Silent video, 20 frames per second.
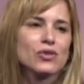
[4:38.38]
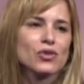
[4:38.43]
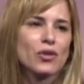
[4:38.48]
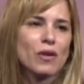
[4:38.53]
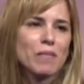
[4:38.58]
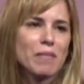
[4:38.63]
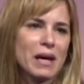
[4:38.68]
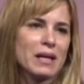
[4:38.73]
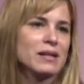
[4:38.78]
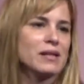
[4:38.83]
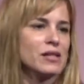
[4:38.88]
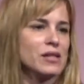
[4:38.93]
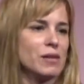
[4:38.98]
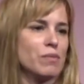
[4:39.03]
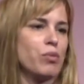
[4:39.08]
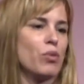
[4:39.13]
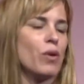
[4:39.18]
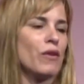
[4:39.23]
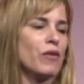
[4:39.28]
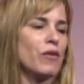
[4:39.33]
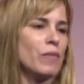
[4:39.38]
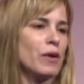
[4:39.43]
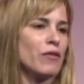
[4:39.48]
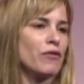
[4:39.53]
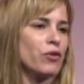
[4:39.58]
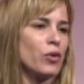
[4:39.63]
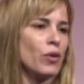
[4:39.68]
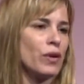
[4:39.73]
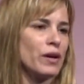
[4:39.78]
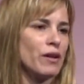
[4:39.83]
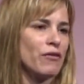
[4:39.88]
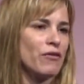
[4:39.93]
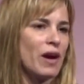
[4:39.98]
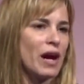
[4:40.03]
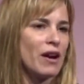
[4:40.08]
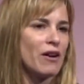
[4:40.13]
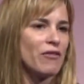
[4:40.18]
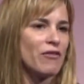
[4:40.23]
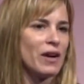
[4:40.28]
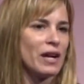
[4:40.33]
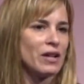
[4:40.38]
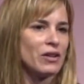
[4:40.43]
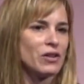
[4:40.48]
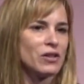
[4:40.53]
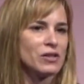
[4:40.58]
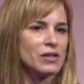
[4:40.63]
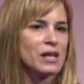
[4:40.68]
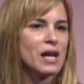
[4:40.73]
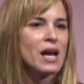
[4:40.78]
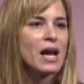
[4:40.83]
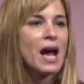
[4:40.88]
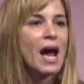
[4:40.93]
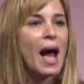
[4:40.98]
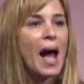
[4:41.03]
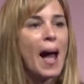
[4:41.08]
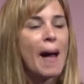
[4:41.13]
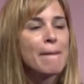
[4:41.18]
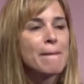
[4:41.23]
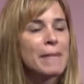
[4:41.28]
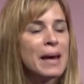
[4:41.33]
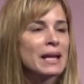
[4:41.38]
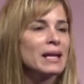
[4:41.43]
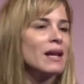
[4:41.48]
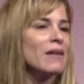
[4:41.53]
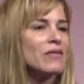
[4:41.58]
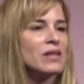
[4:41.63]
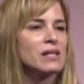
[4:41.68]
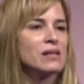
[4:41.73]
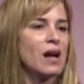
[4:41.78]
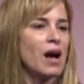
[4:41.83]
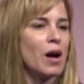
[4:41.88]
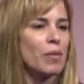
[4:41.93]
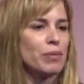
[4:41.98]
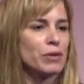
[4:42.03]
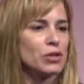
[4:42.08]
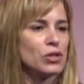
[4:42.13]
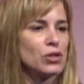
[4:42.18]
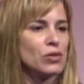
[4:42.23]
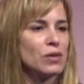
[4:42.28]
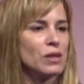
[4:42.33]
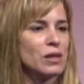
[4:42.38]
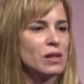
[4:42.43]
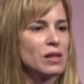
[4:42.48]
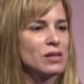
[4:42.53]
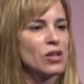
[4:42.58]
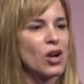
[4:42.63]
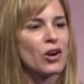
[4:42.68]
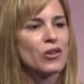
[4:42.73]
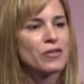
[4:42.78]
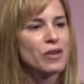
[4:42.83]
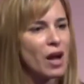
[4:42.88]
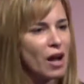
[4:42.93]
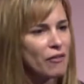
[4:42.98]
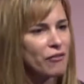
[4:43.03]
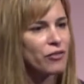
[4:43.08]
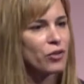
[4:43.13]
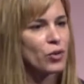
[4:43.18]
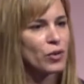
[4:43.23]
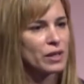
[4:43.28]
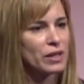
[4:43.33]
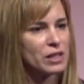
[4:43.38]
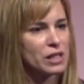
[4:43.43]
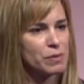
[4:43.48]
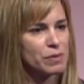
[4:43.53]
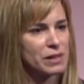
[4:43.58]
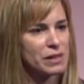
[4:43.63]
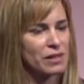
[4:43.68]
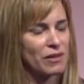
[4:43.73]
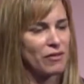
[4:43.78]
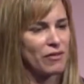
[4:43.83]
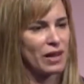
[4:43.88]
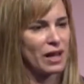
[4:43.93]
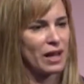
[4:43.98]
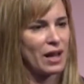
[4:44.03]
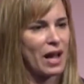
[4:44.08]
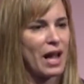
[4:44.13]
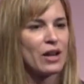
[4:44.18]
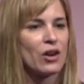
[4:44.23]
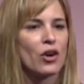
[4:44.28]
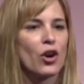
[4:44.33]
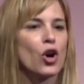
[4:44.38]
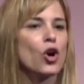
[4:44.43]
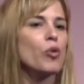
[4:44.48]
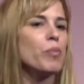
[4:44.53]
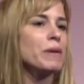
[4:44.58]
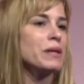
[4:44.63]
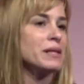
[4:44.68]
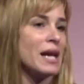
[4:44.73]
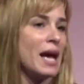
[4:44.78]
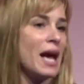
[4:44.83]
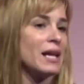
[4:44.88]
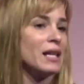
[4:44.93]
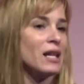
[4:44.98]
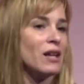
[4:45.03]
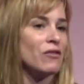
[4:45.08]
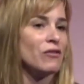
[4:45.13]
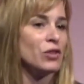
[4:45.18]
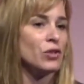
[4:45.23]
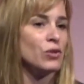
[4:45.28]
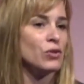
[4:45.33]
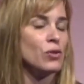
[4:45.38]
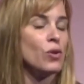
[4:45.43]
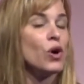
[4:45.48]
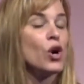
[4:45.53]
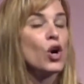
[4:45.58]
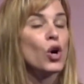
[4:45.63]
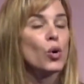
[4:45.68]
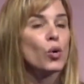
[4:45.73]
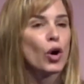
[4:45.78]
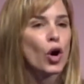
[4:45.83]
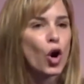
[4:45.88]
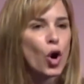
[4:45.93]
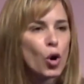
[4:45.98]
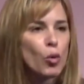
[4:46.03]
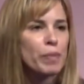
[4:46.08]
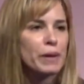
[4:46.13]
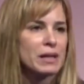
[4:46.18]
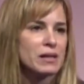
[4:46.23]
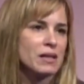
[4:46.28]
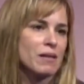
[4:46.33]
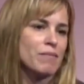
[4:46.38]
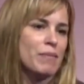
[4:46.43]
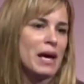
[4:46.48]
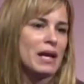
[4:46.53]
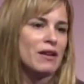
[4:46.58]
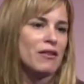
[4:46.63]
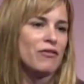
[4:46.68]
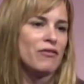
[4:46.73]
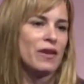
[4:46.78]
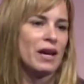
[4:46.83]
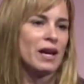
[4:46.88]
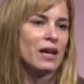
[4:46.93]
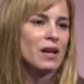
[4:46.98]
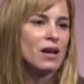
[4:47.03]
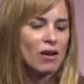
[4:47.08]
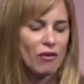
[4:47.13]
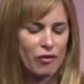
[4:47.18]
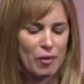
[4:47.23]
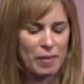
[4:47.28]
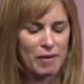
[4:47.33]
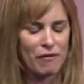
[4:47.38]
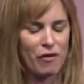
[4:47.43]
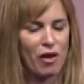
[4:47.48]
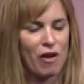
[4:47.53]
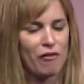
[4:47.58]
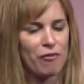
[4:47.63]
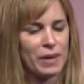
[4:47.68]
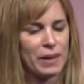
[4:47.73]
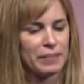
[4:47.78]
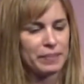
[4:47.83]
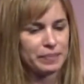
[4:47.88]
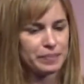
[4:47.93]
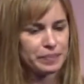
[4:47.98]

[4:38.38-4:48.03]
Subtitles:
tremendous support from Florida firefighters, and many of these opportunities are not Florida specific and are open to any of you who are hoping to benefit from involvement.